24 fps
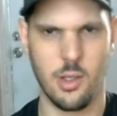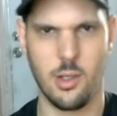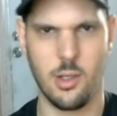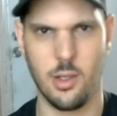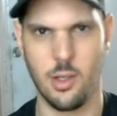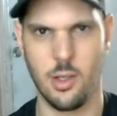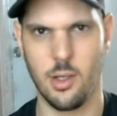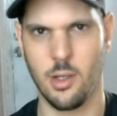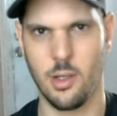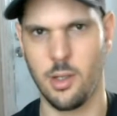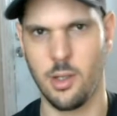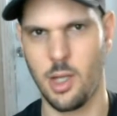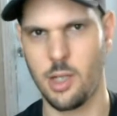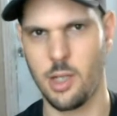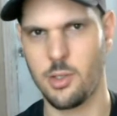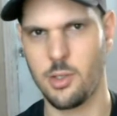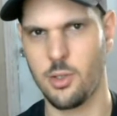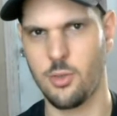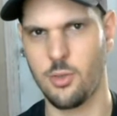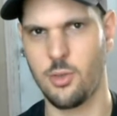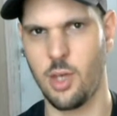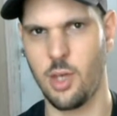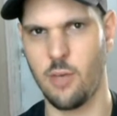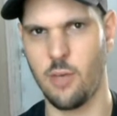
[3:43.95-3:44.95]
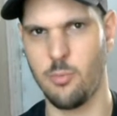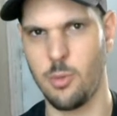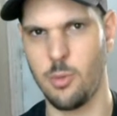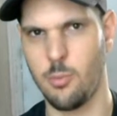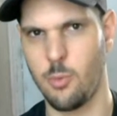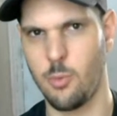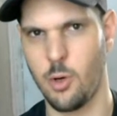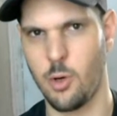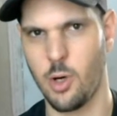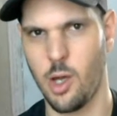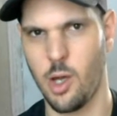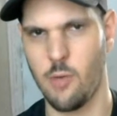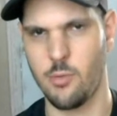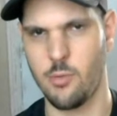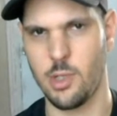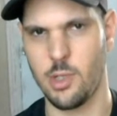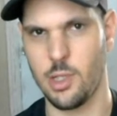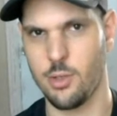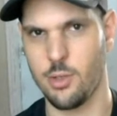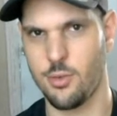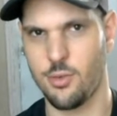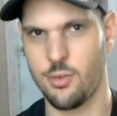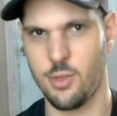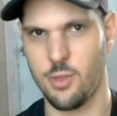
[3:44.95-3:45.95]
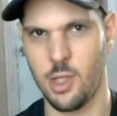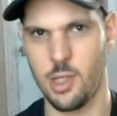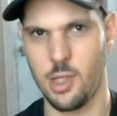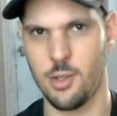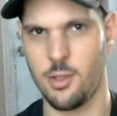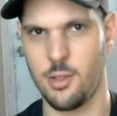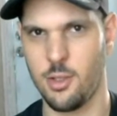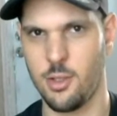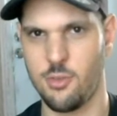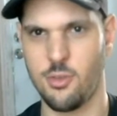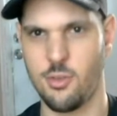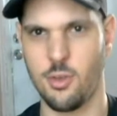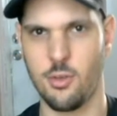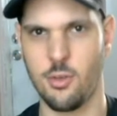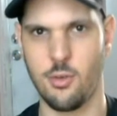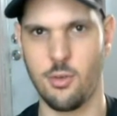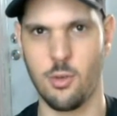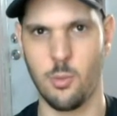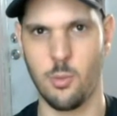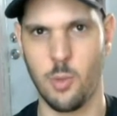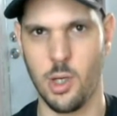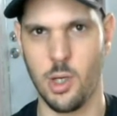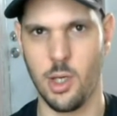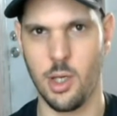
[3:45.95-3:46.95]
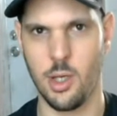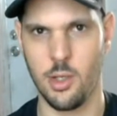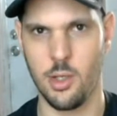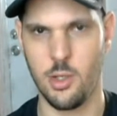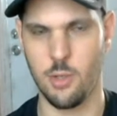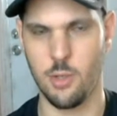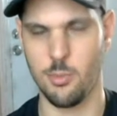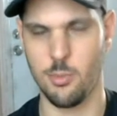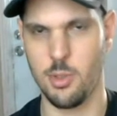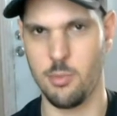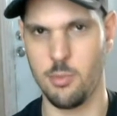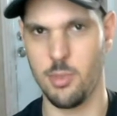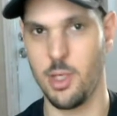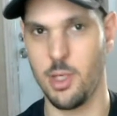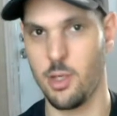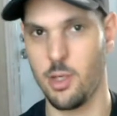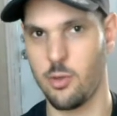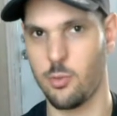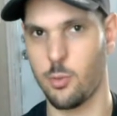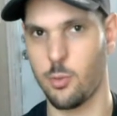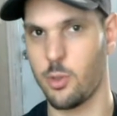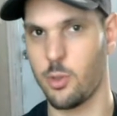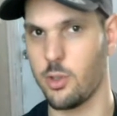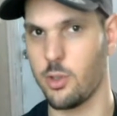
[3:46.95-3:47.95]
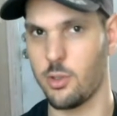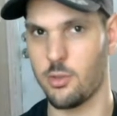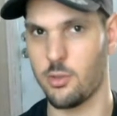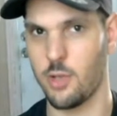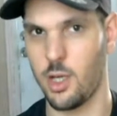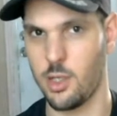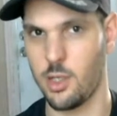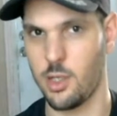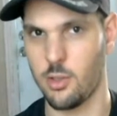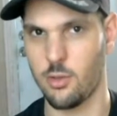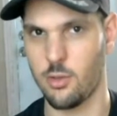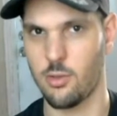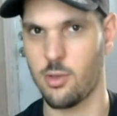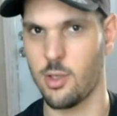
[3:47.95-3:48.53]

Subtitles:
And that just gave me more evidence that this is the way human beings were designed to sleep.